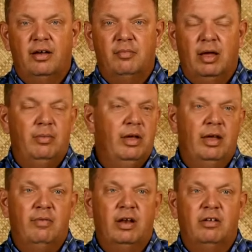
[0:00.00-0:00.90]
maybe
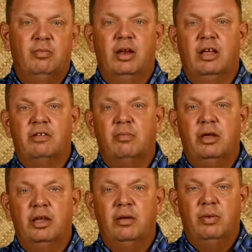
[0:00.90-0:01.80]
even as many as 1
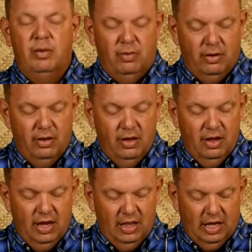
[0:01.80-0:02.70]
million people
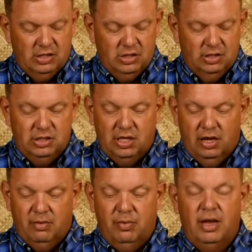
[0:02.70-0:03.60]
in that church
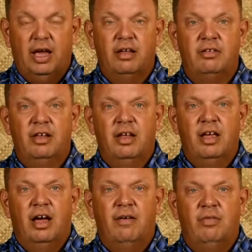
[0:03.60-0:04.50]
there, because
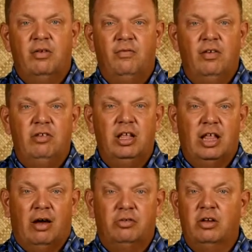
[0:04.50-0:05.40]
of the
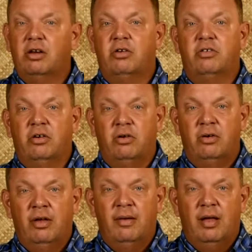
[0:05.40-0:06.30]
50,000 or so